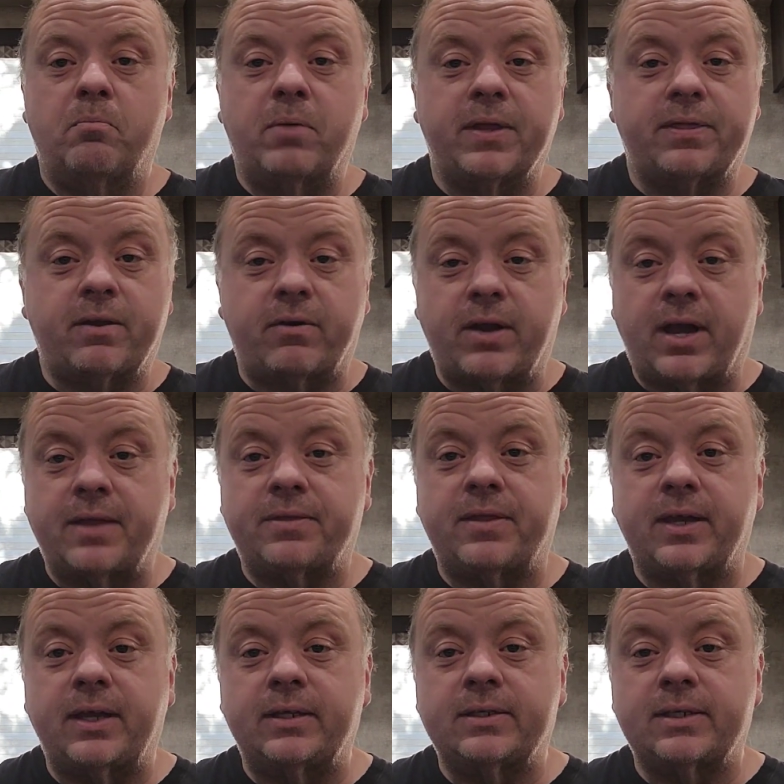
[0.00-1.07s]
but they're not
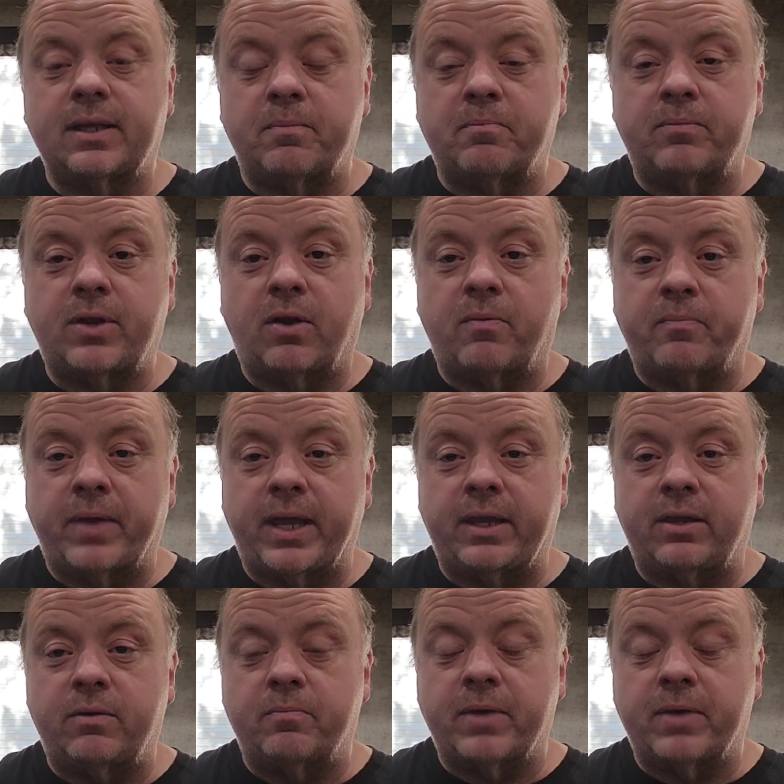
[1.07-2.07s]
things that don't make